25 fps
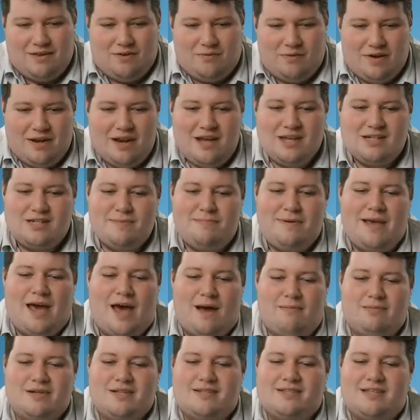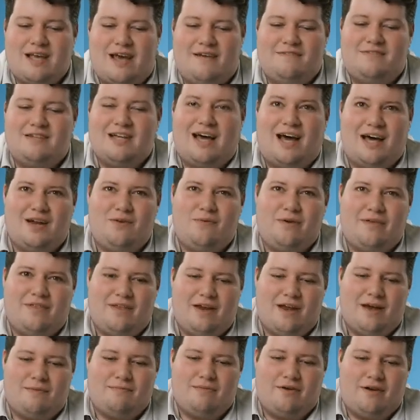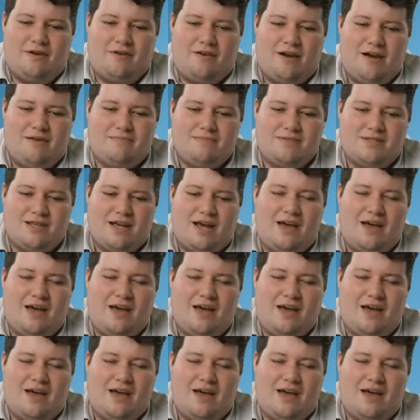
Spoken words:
We need to be able to save data within our programs,